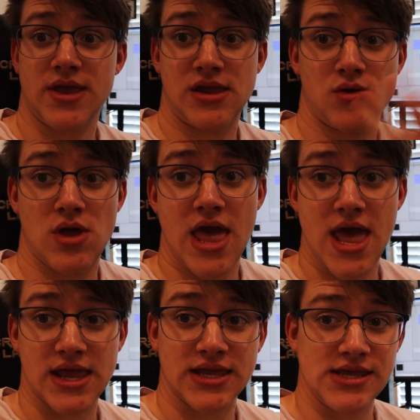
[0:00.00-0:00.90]
like
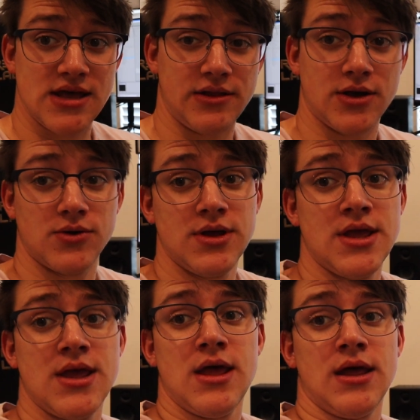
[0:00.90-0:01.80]
hecka yellow.
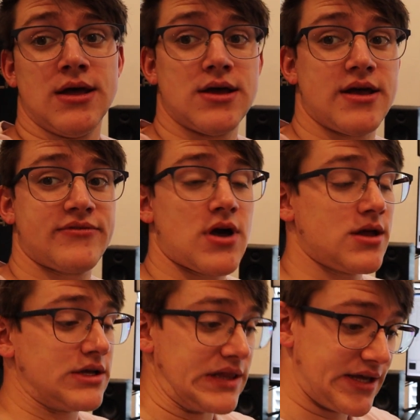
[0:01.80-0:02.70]
I've
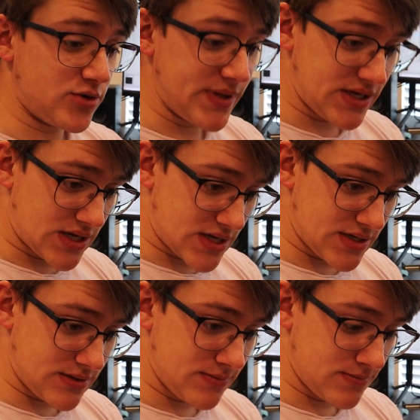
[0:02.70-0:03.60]
gotten a little bit
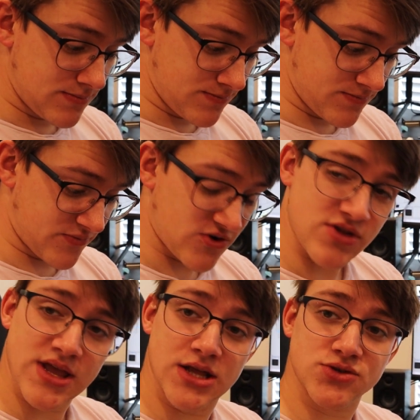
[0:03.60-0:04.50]
done for
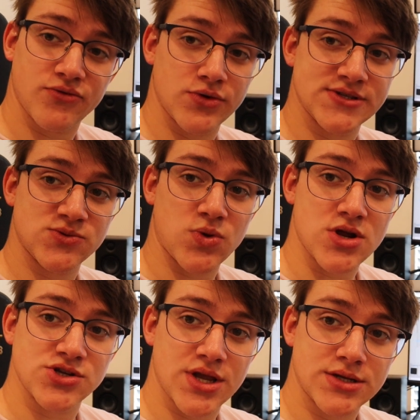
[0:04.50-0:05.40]
the Angel Voices
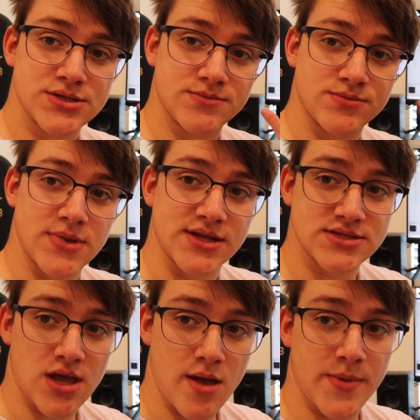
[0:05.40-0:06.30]
project. It's
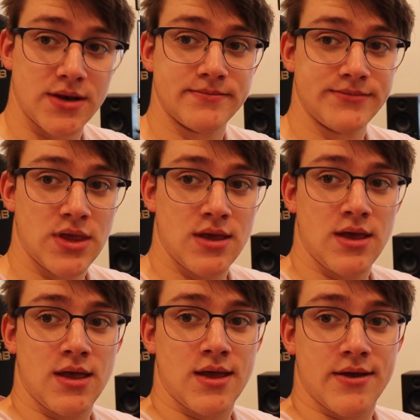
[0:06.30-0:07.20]
coming.
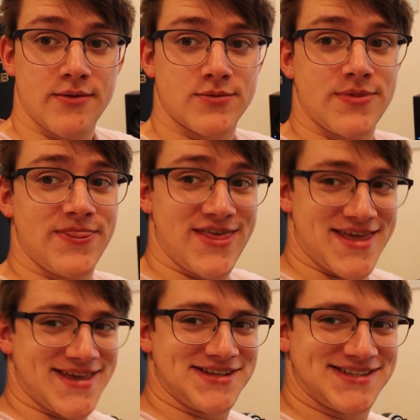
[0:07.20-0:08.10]

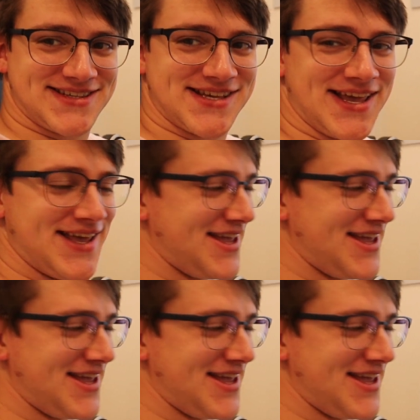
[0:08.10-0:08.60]
This